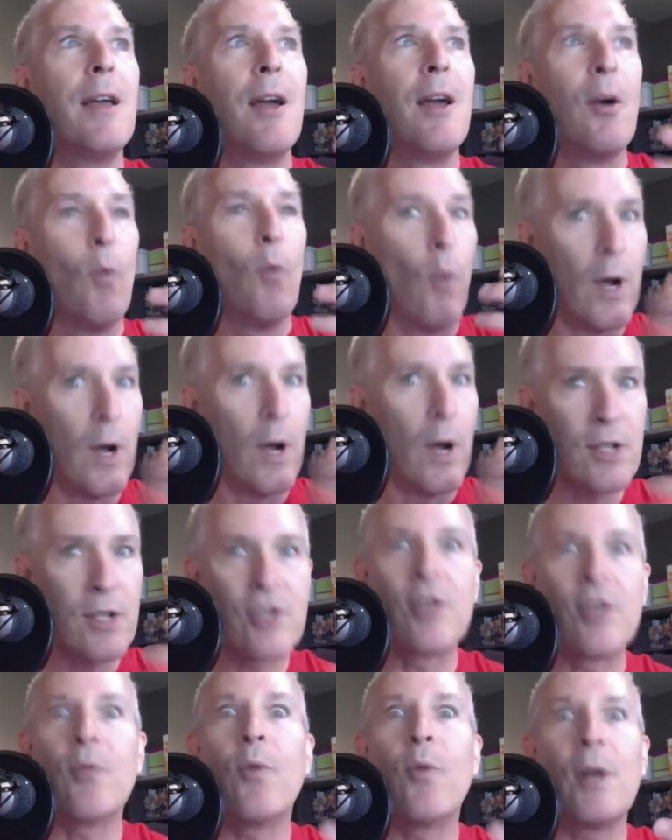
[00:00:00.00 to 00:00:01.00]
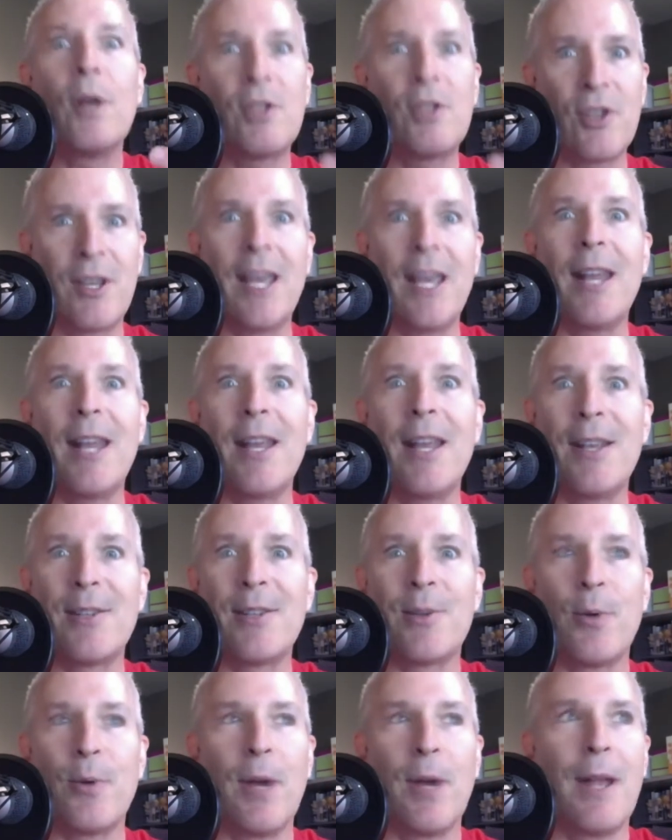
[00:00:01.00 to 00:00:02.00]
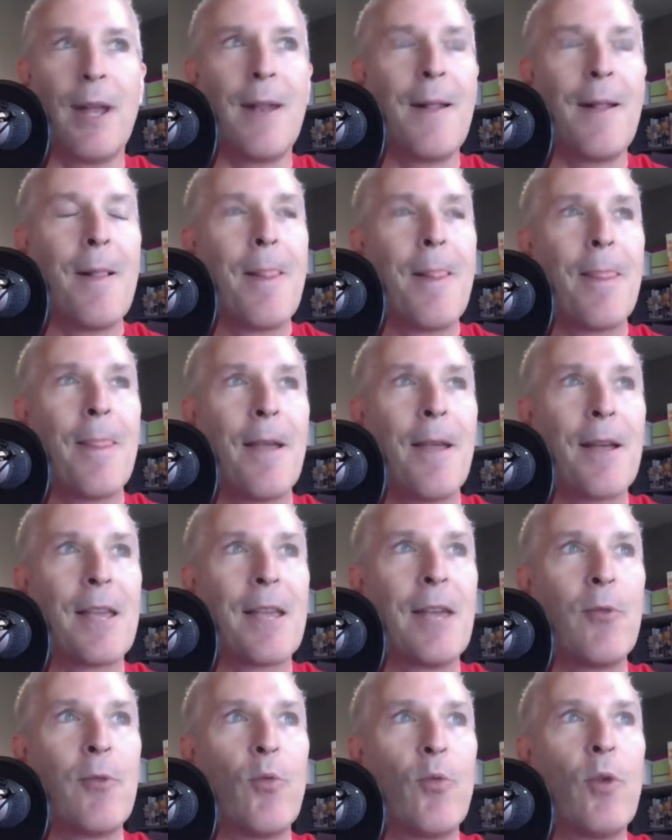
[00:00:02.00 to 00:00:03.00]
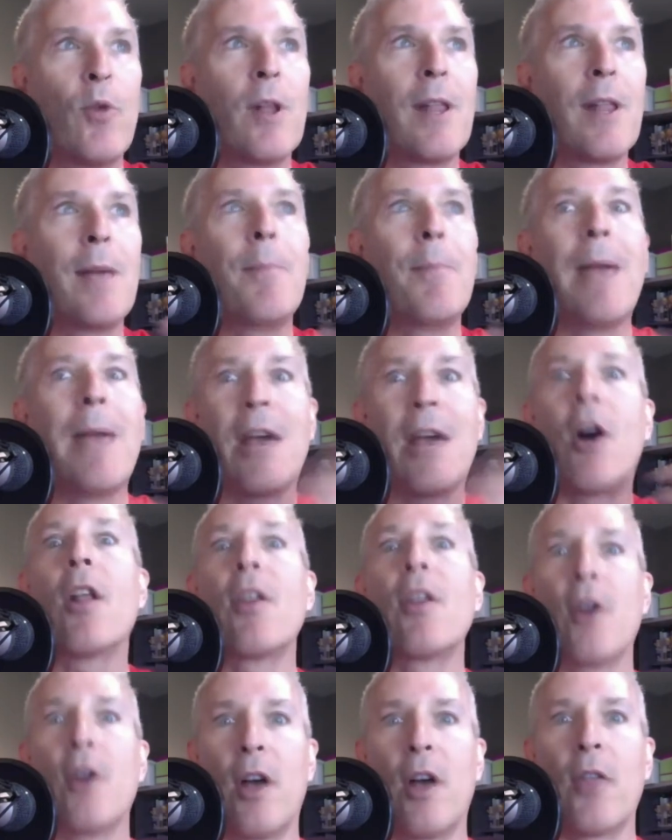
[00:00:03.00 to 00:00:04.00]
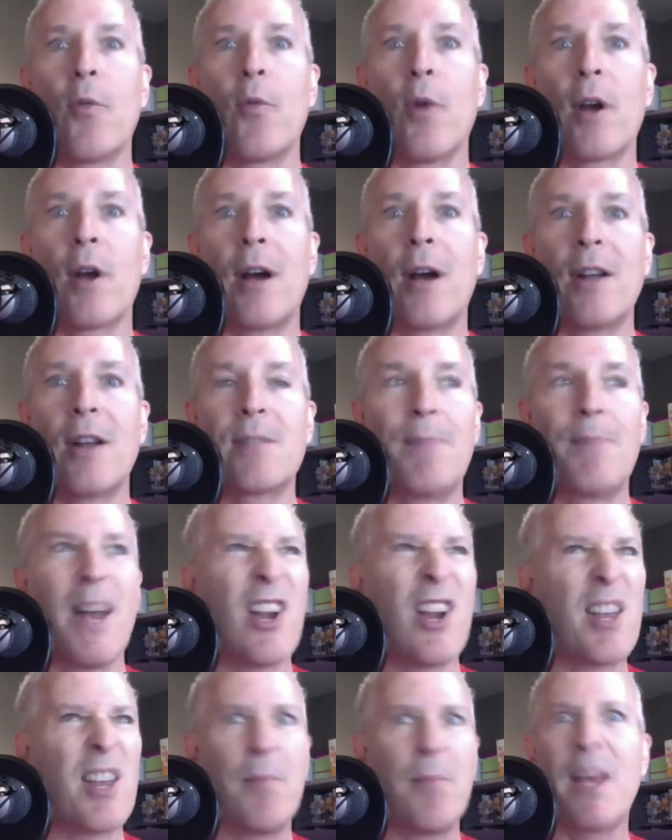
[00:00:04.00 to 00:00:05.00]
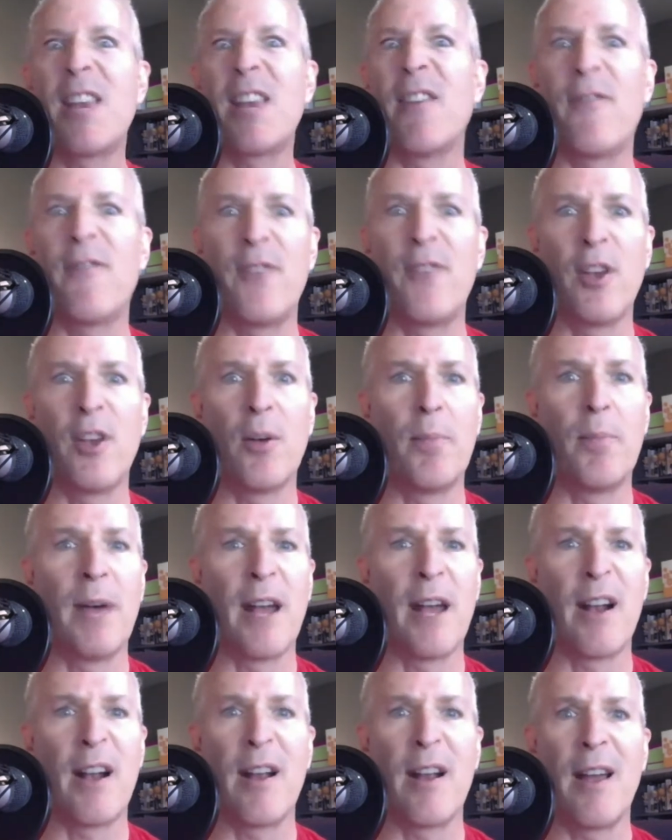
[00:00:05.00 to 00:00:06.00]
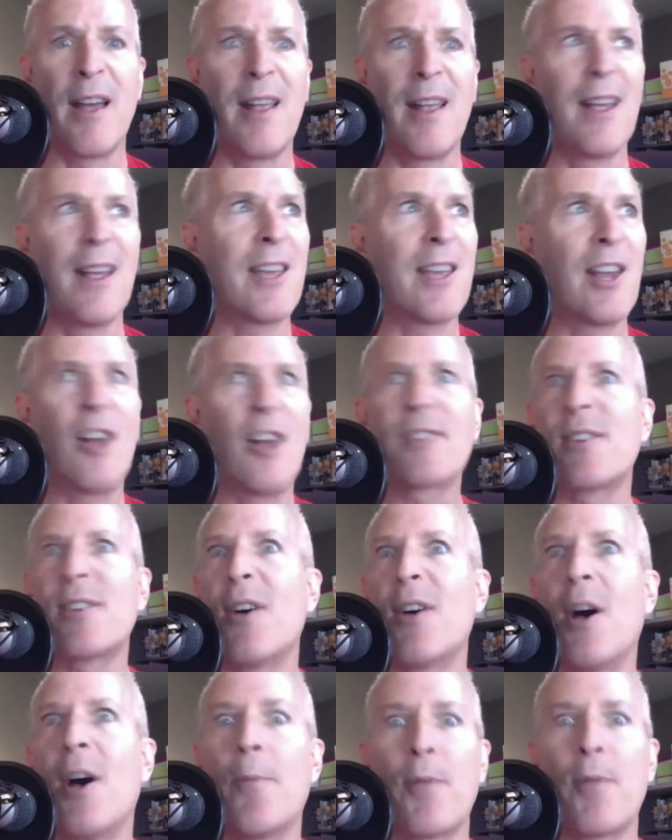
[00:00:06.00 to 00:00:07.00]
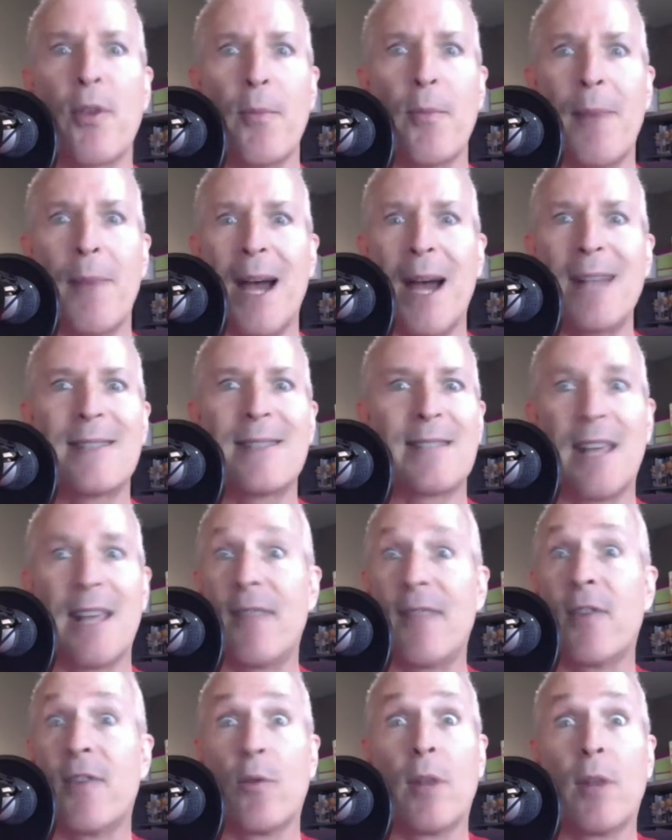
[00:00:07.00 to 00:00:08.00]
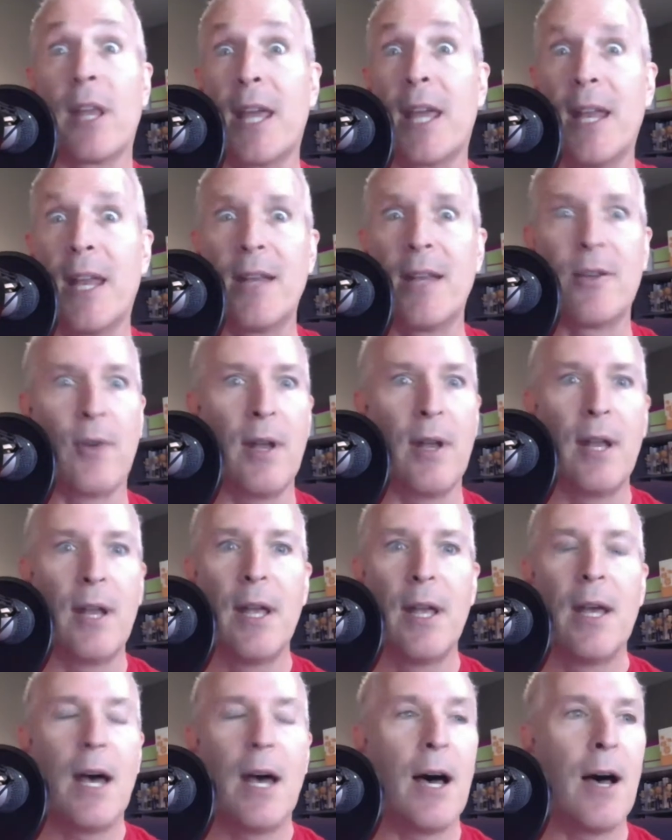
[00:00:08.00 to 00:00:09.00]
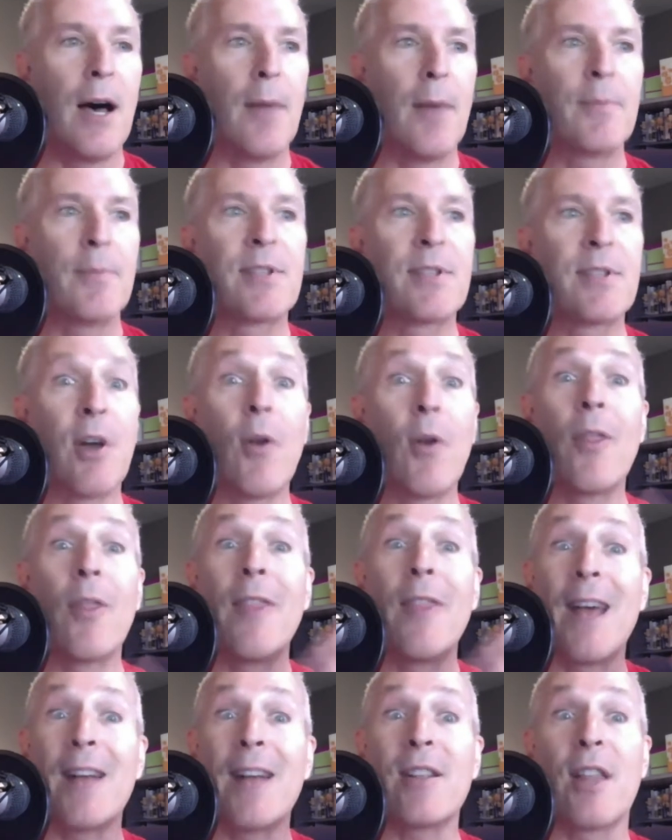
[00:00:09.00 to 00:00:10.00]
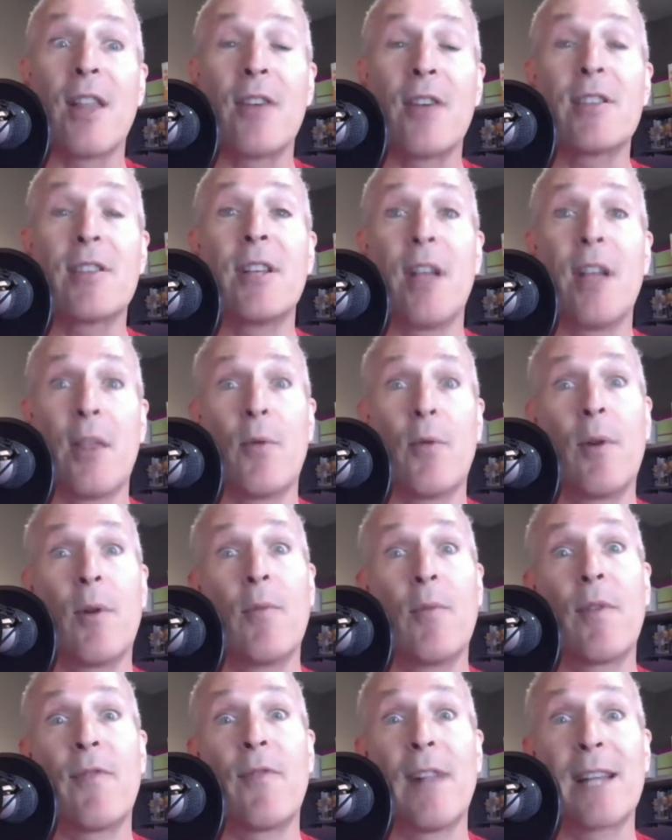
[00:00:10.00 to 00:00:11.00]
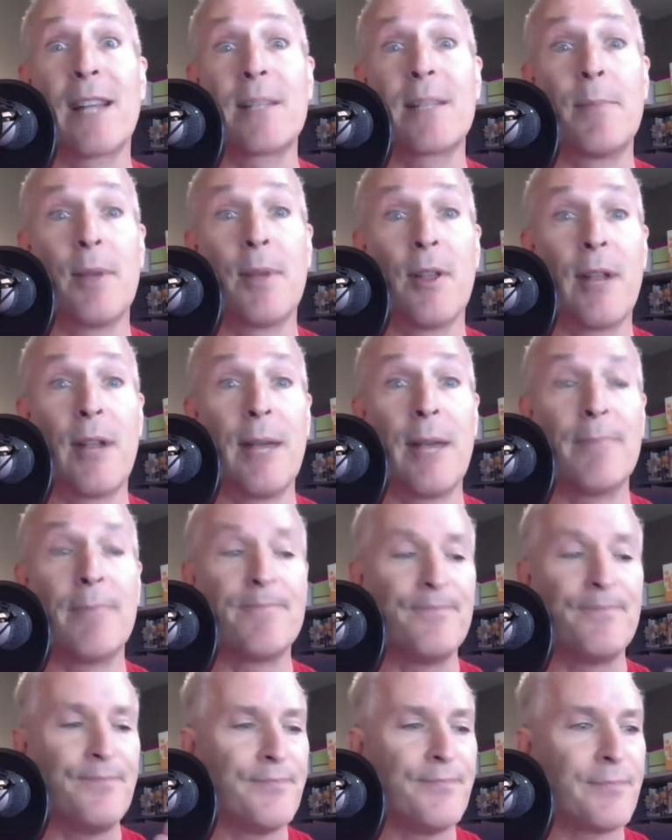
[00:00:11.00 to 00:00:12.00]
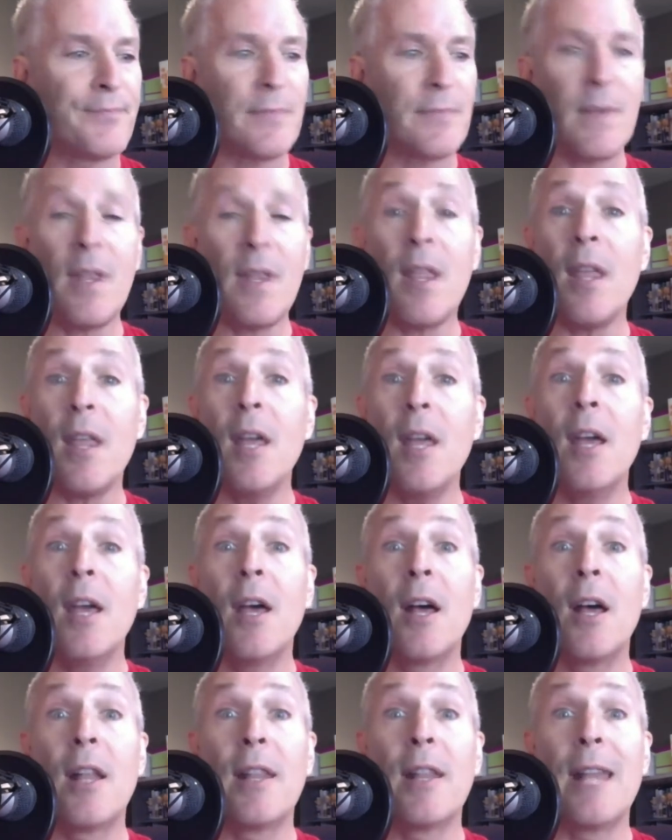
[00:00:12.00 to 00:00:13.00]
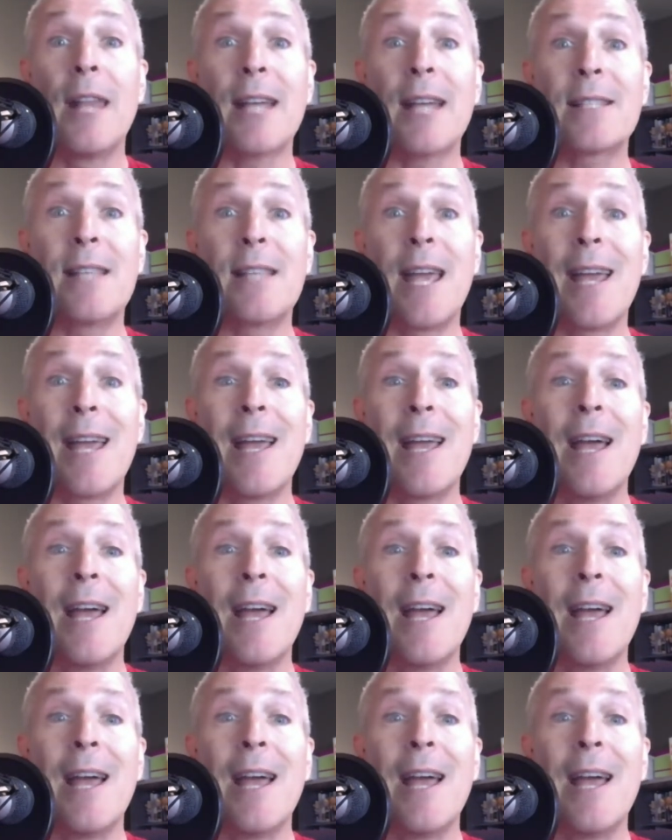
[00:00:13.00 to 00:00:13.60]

once you once you get into it, can really make all your other workouts better, can make you feel better. Uh, it can also help with your mindset if you really get into it. Um, so there, there's another one with flexibility. Next thing,